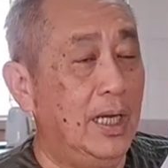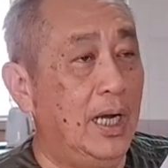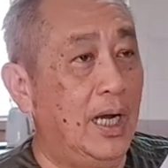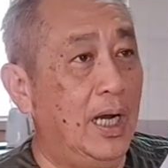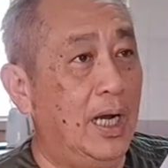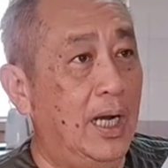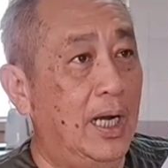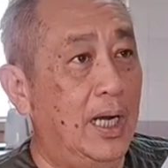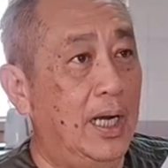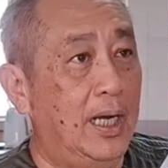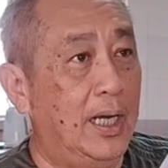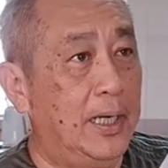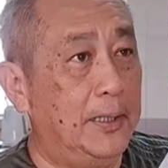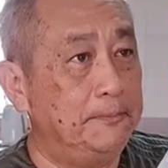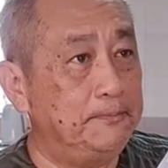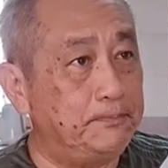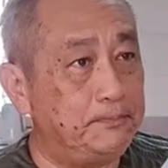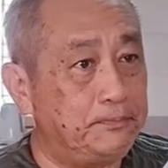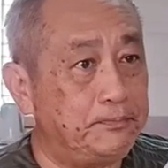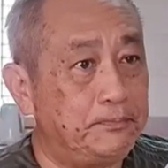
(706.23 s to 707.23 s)
I
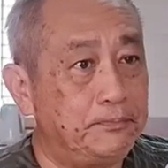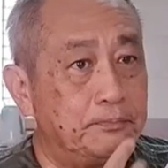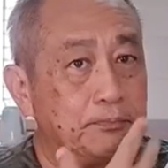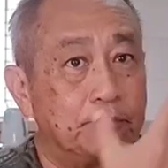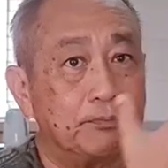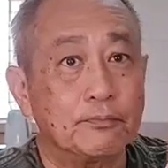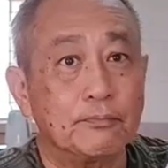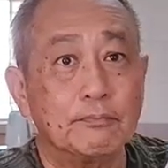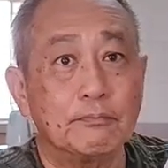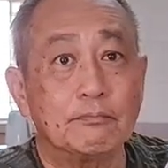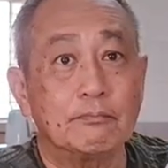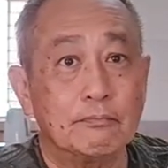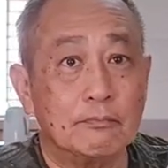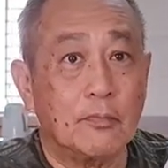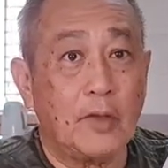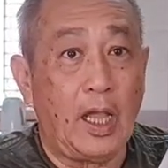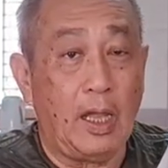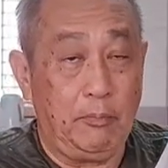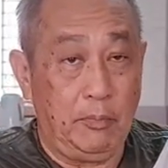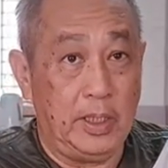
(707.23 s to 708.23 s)

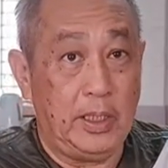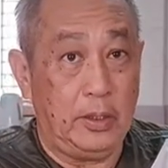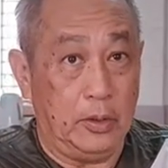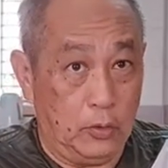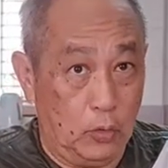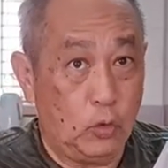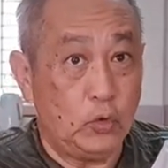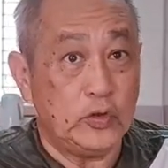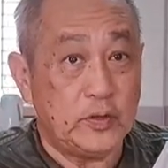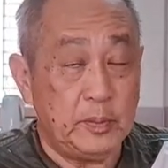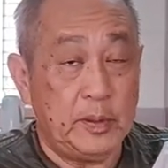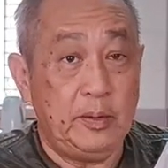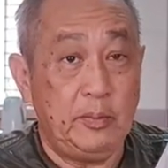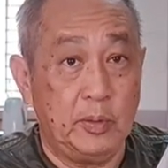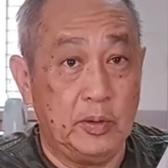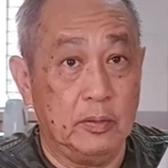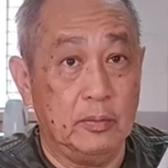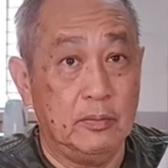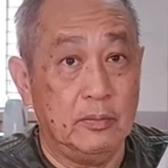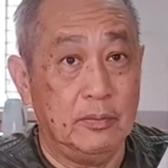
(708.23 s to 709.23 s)
meet those
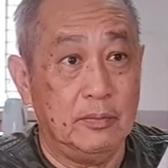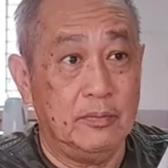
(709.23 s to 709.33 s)
people